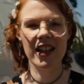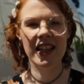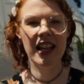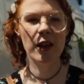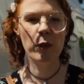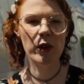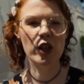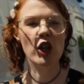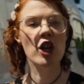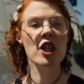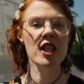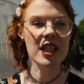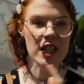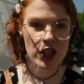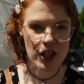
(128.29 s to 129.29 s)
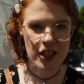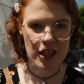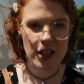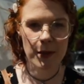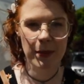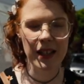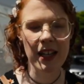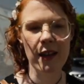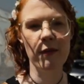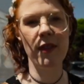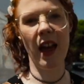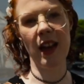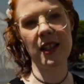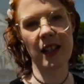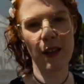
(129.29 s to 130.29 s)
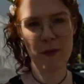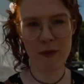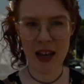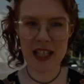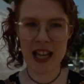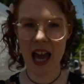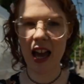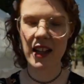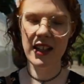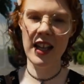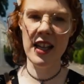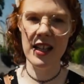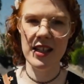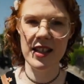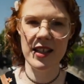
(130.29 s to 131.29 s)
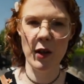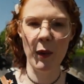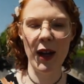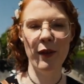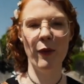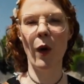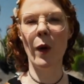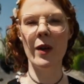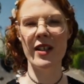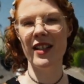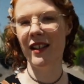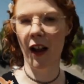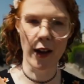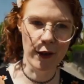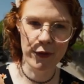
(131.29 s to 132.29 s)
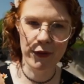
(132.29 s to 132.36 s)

I think we're conditioned to believe that fake tan is the way forward in life.